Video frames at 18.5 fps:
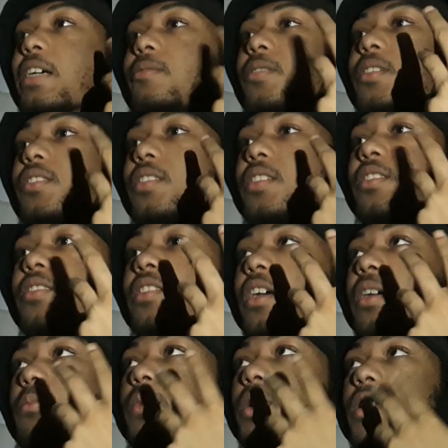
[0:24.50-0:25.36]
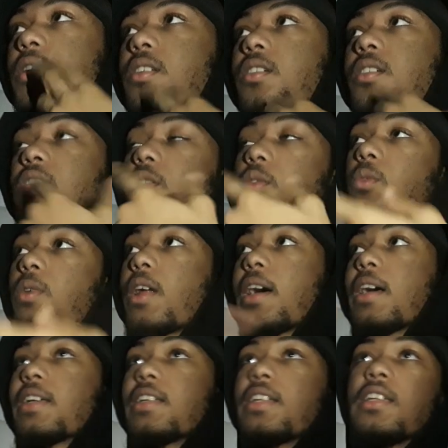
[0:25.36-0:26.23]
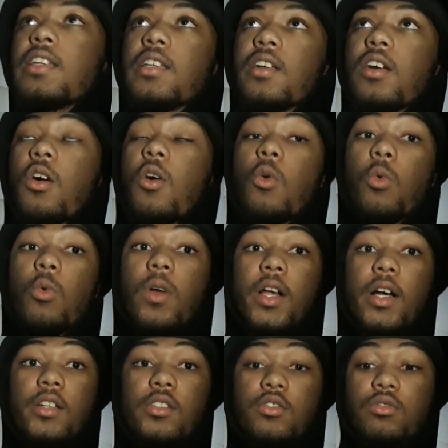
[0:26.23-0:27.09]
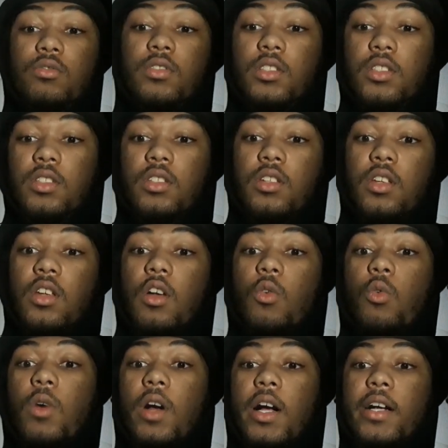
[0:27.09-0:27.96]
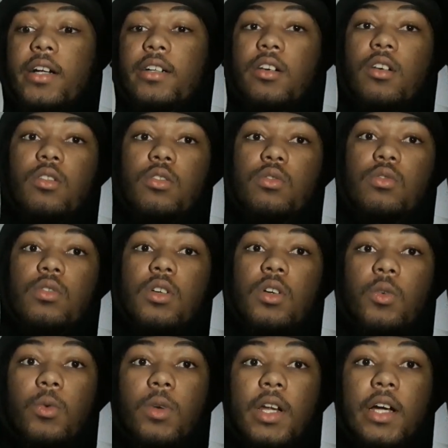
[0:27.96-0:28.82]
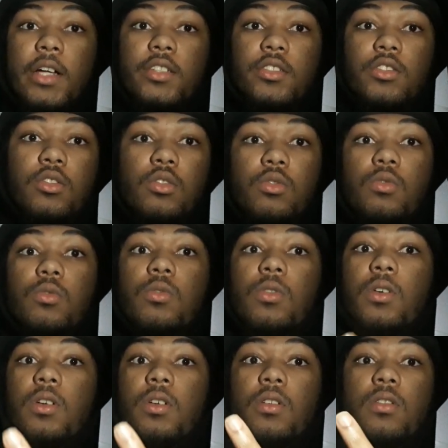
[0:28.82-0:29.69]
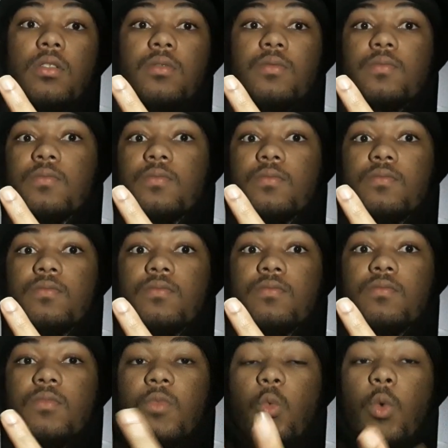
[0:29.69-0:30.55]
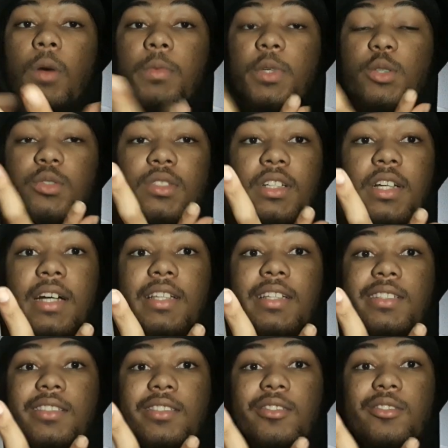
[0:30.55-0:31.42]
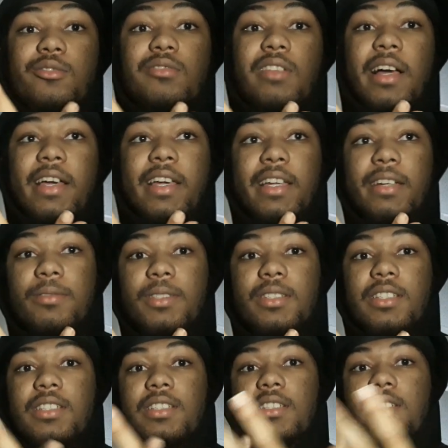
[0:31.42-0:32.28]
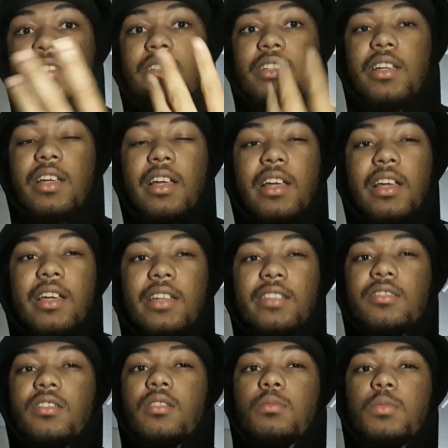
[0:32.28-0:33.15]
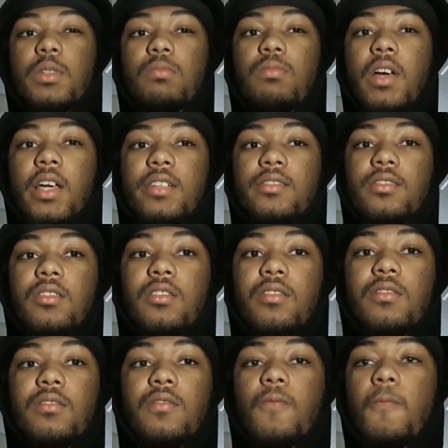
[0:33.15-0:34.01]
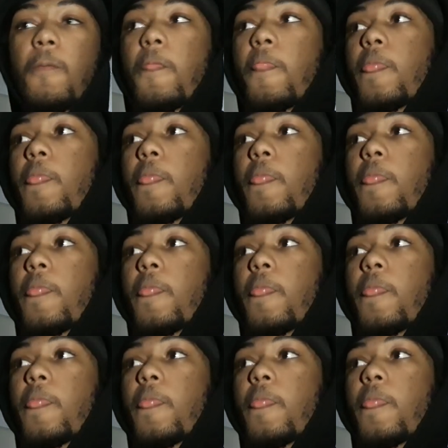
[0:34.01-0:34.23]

every decision I make, what I eat, what I drink, where I go, what I do, what music I listen to, like everything is gonna be based on,